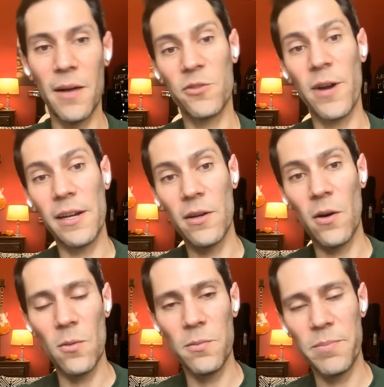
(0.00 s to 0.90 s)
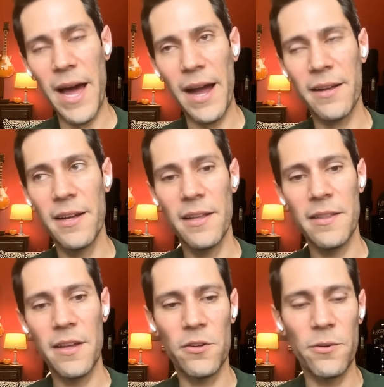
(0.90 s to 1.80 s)
try to go back
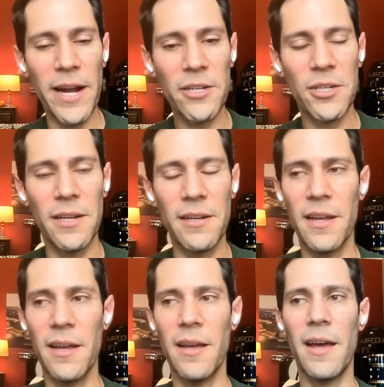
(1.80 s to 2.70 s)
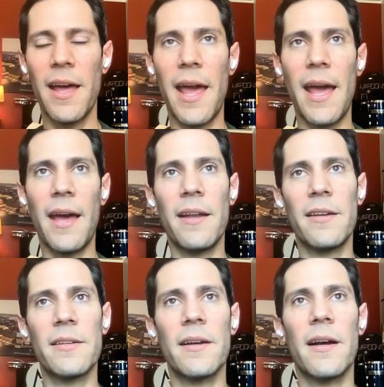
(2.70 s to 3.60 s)
the other direction.
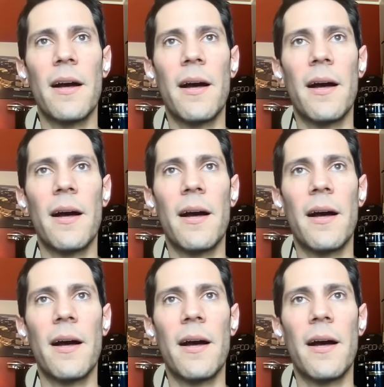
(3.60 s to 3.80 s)
And